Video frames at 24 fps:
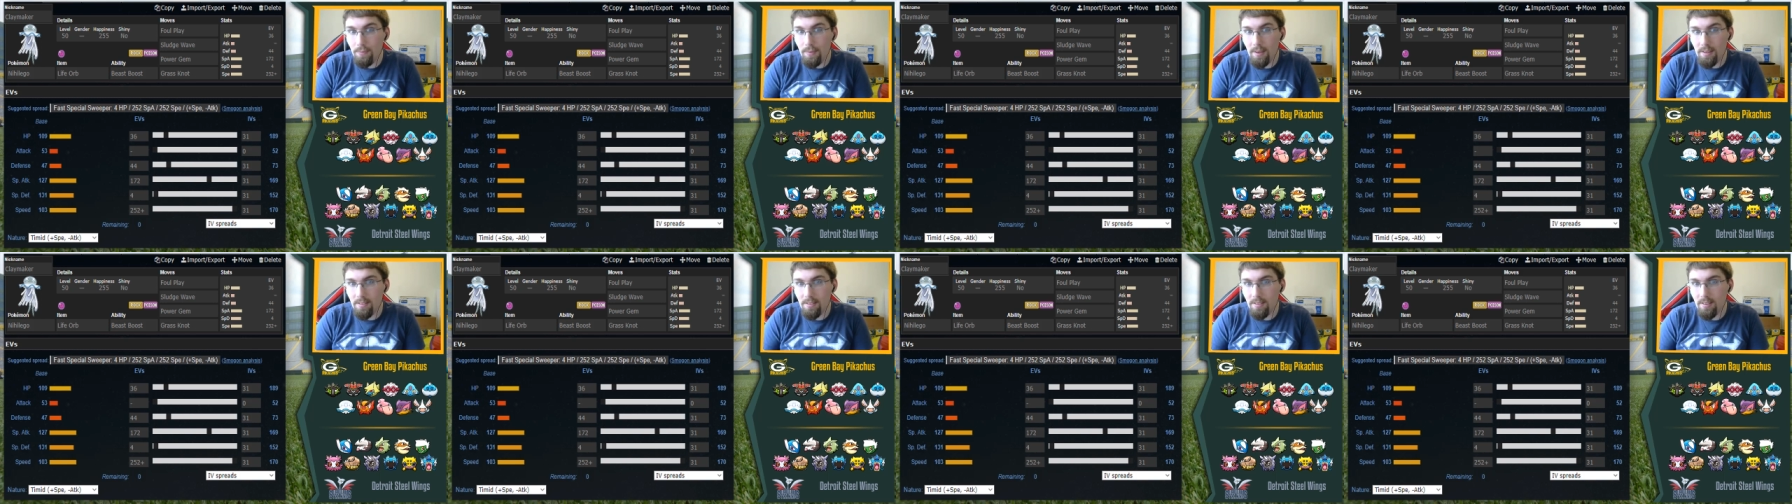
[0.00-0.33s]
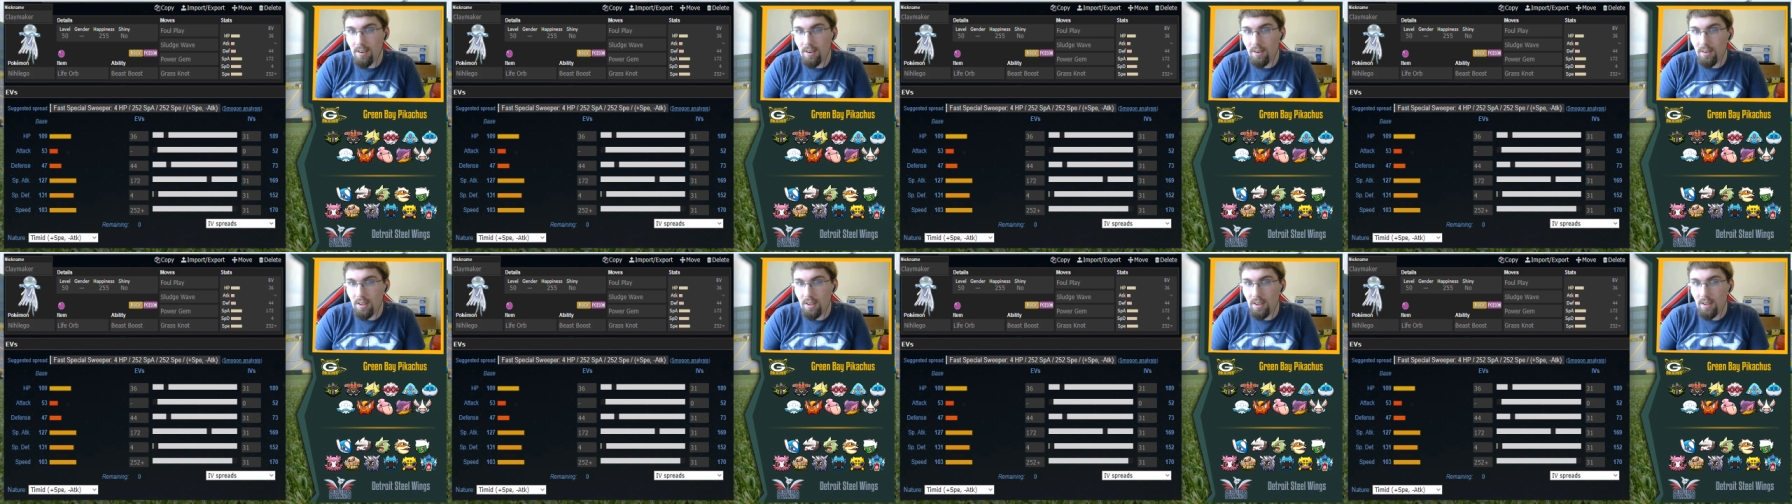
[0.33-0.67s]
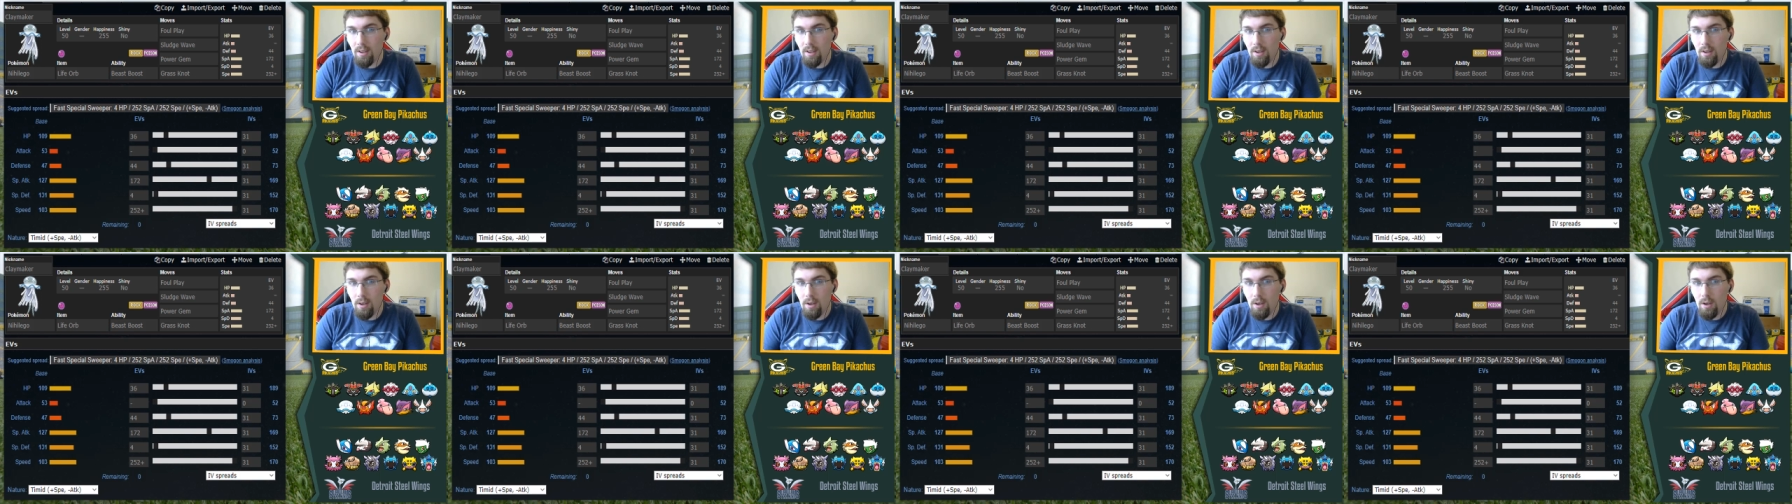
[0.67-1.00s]
necessarily
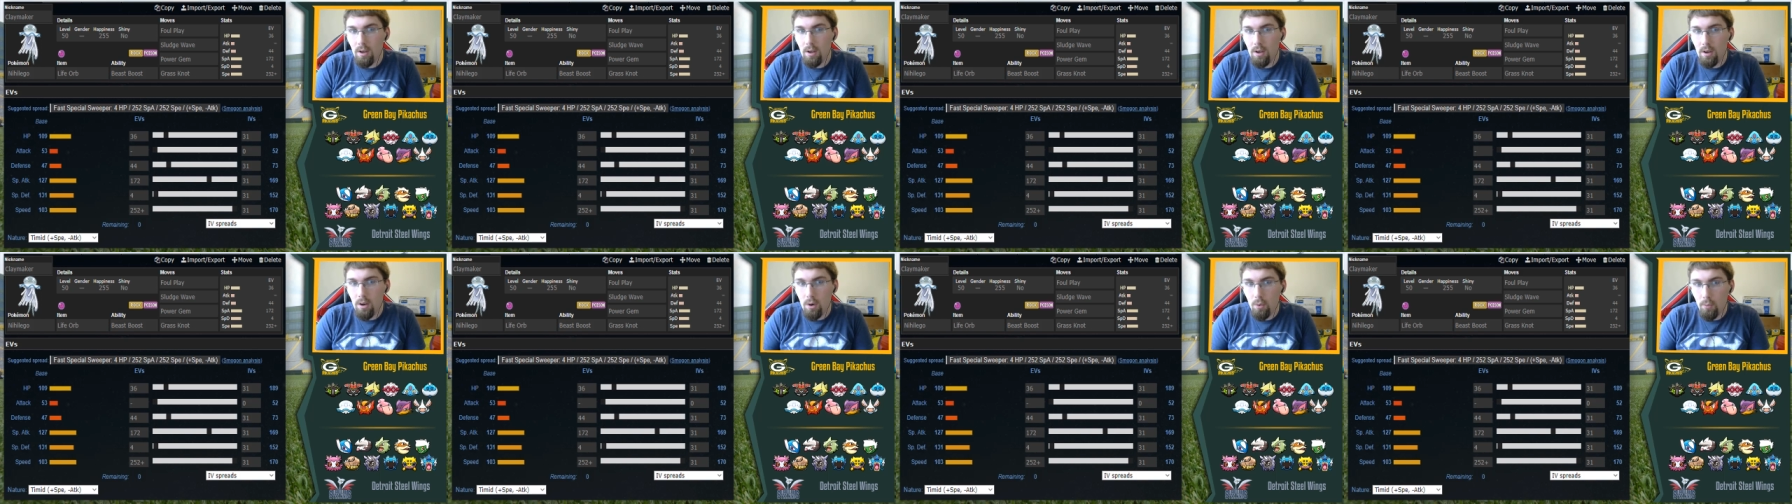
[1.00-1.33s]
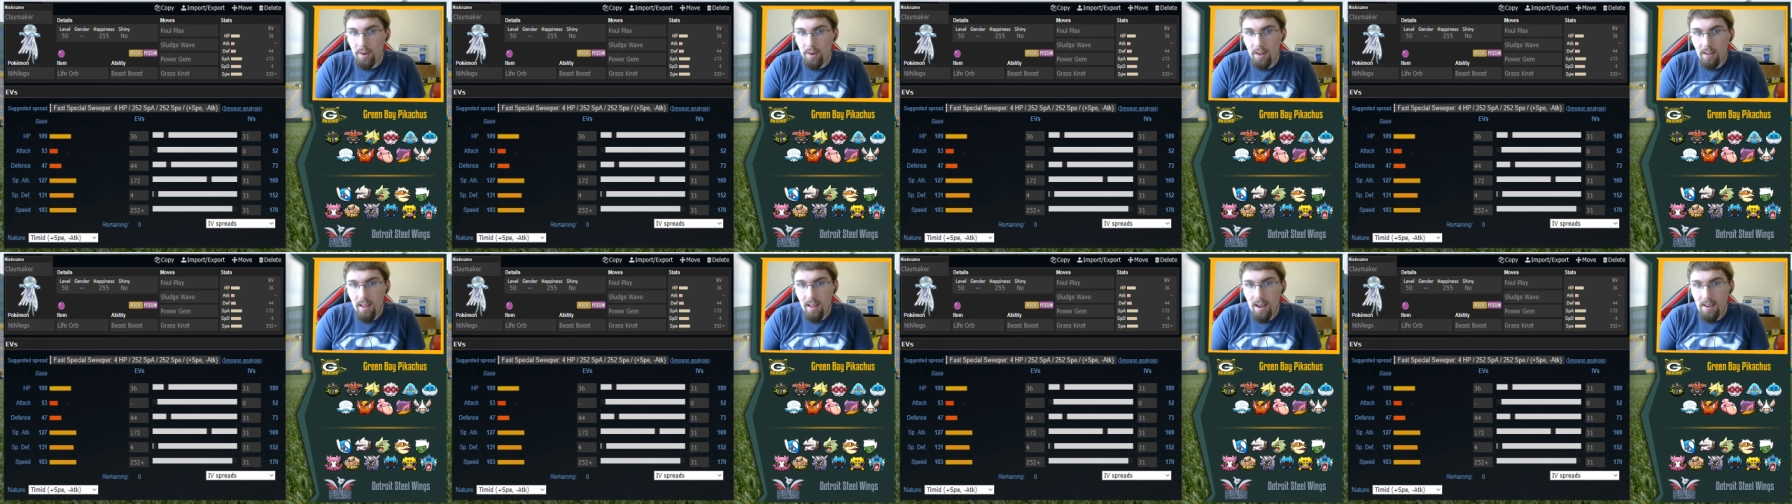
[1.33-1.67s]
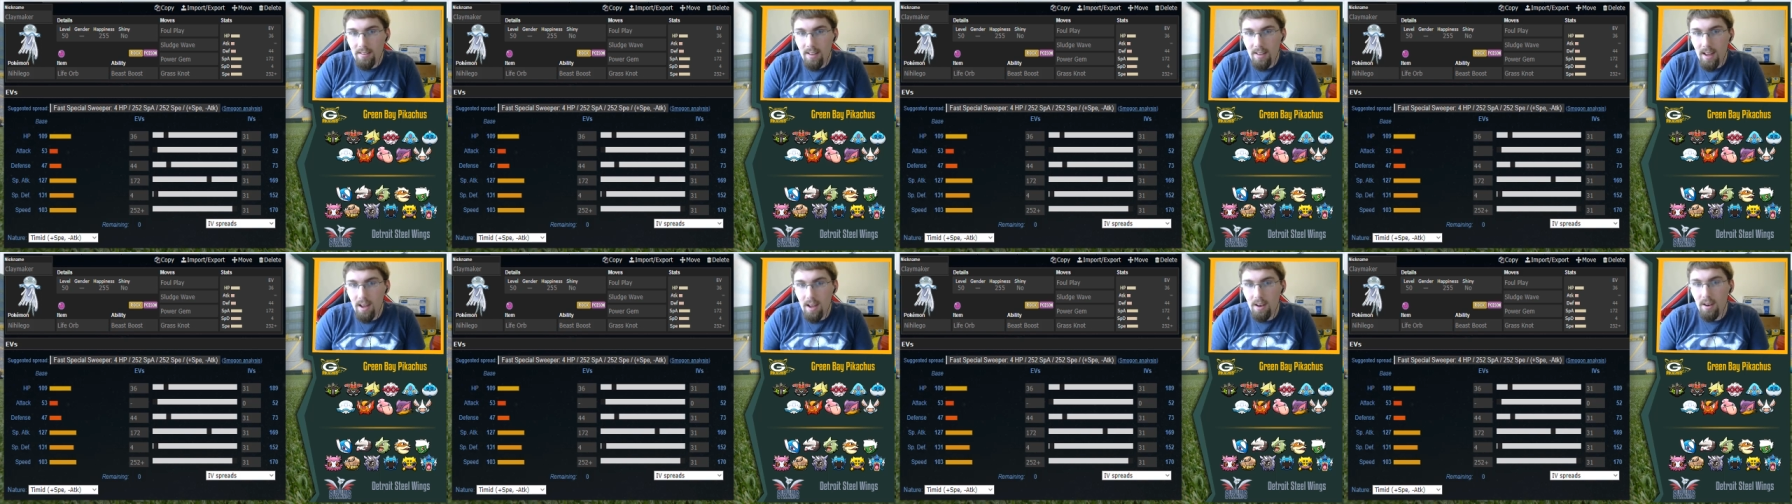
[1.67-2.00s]

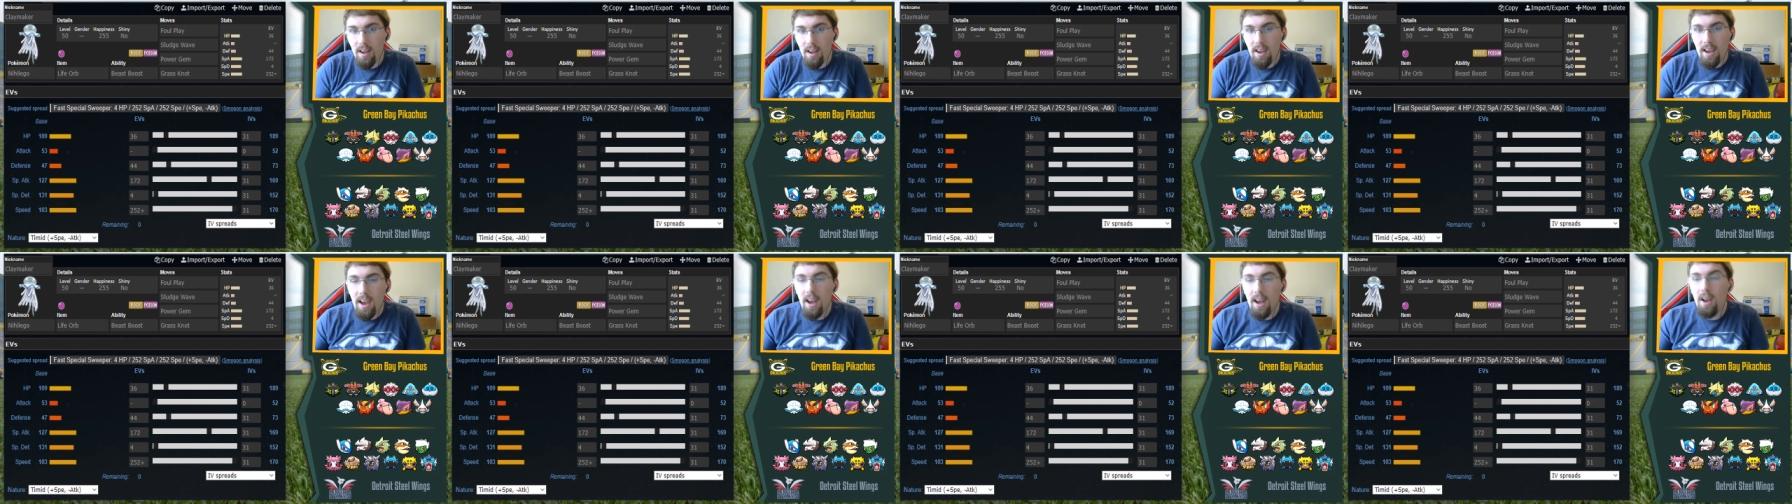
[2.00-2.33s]
realize that.